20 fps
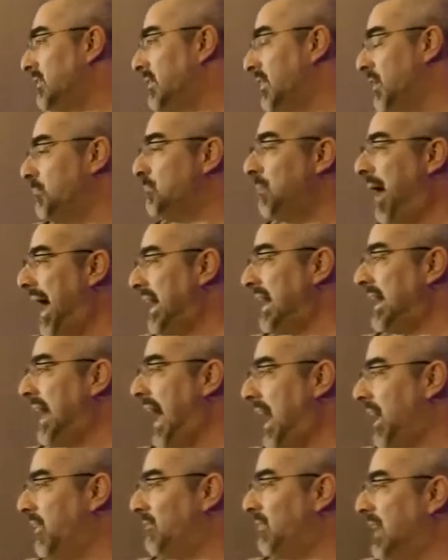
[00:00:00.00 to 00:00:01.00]
to mine it
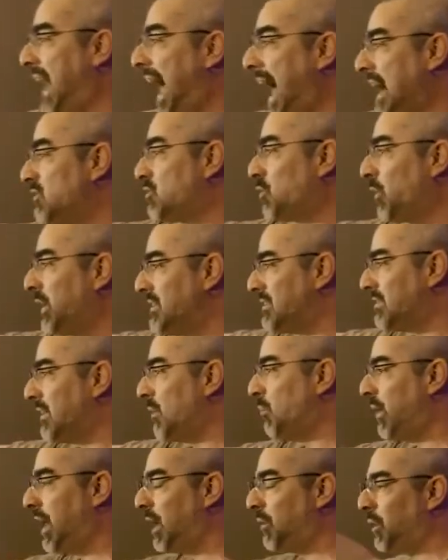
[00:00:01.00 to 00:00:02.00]
out of an asteroid
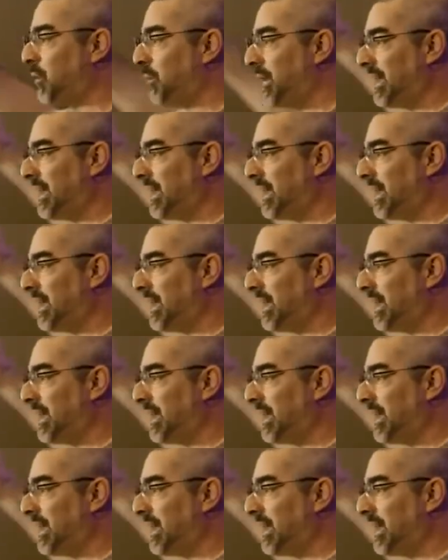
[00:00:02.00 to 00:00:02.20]
somewhere when